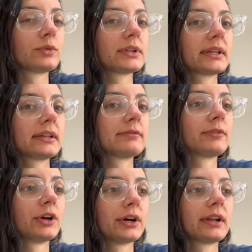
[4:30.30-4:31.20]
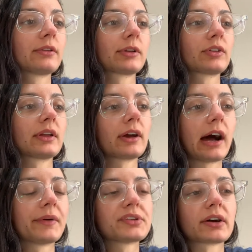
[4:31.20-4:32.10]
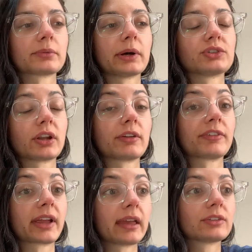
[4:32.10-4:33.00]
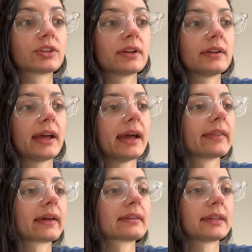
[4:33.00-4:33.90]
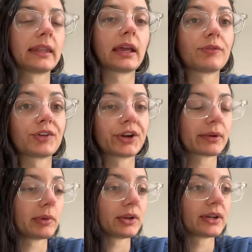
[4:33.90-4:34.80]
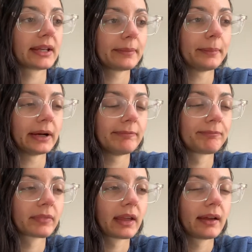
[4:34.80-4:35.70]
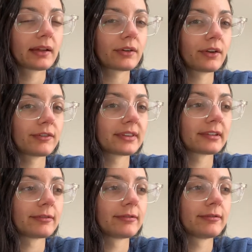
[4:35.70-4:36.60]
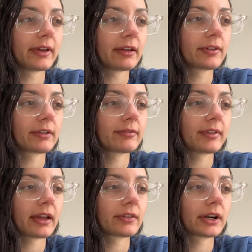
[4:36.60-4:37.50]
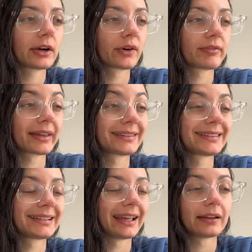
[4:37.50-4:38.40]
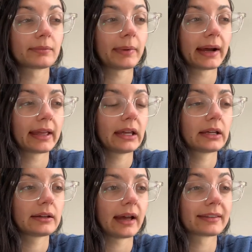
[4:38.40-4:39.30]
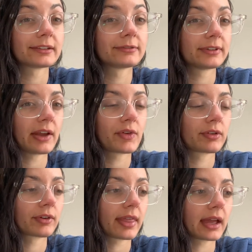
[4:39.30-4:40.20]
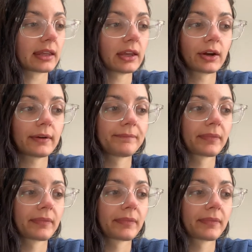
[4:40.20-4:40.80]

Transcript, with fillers: really good, especially how it talks about gentrification and like standing up for your community. But I don't know if it's a favorite favorite or if I stand by it as a favorite for that year.